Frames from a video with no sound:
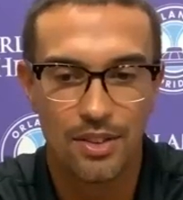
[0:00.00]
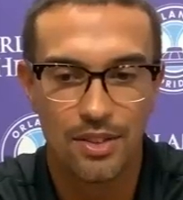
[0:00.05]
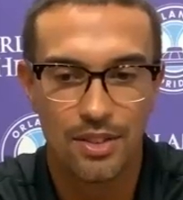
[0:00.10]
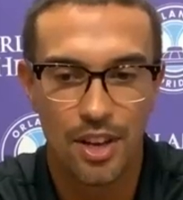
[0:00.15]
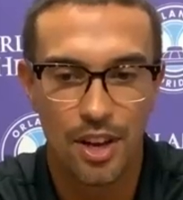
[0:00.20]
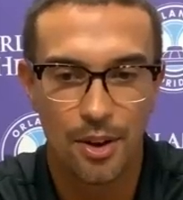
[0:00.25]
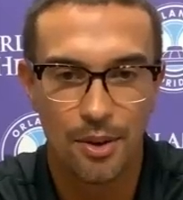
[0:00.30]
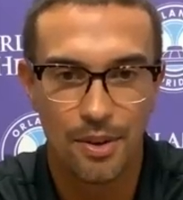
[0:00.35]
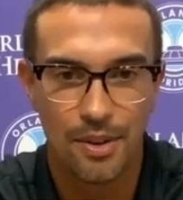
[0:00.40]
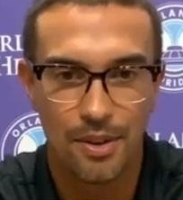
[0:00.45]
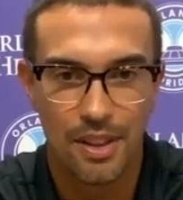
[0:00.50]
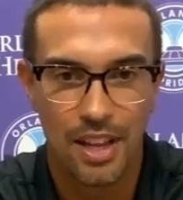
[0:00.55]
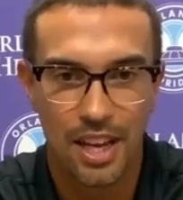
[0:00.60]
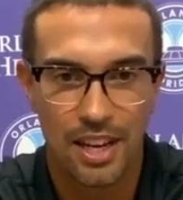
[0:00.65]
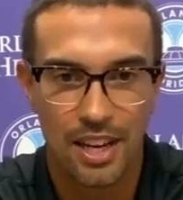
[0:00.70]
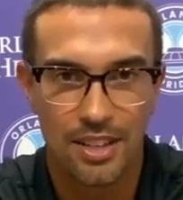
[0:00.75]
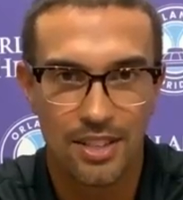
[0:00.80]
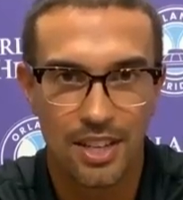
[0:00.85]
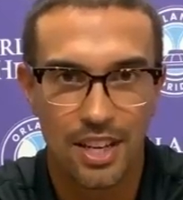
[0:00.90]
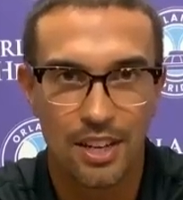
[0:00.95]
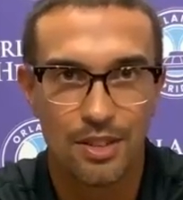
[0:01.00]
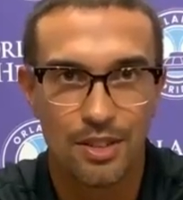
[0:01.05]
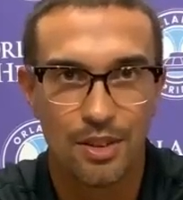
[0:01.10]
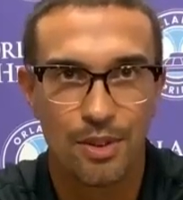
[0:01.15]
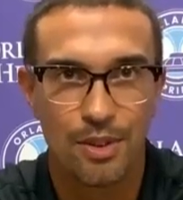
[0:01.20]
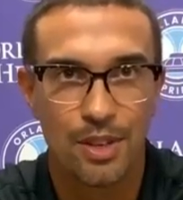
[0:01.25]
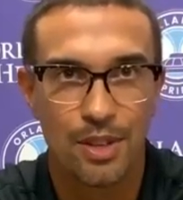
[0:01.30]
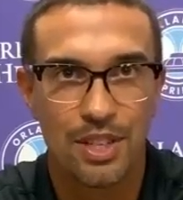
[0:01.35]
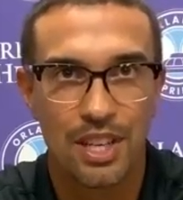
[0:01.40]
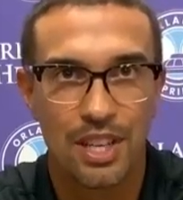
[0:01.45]
So, like I said, it's a
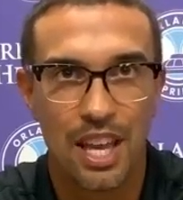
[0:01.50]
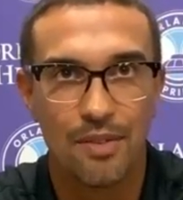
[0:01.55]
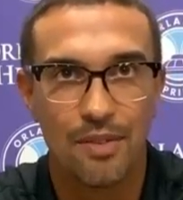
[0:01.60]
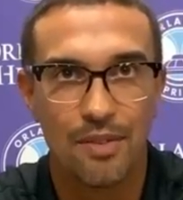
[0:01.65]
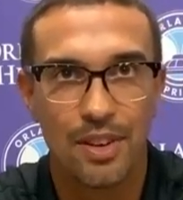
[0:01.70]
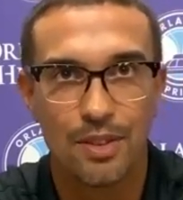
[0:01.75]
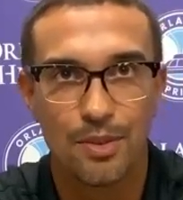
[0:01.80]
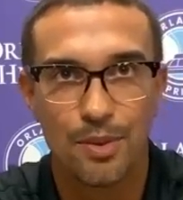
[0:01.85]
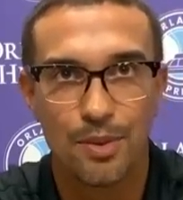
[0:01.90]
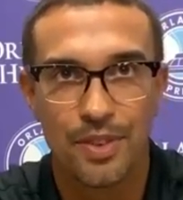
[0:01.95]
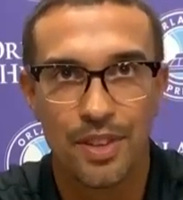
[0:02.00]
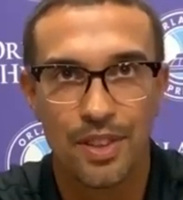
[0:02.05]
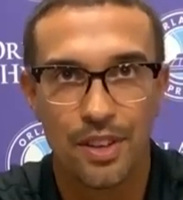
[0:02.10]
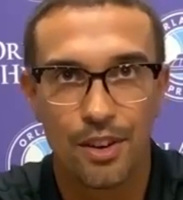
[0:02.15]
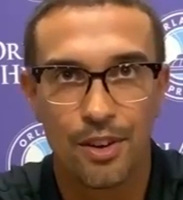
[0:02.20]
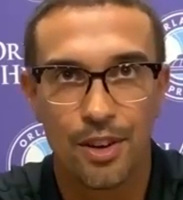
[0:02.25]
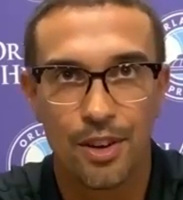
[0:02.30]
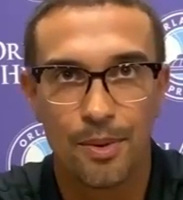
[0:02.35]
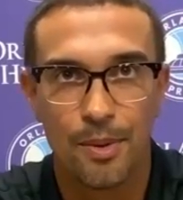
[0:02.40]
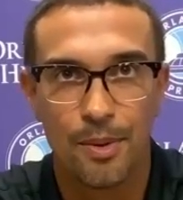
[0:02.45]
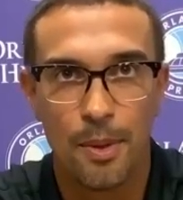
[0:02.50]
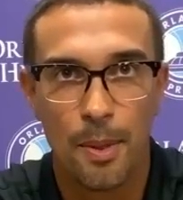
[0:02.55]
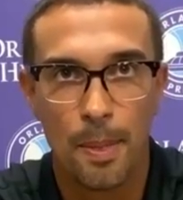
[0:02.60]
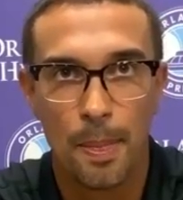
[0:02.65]
real togetherness within the group.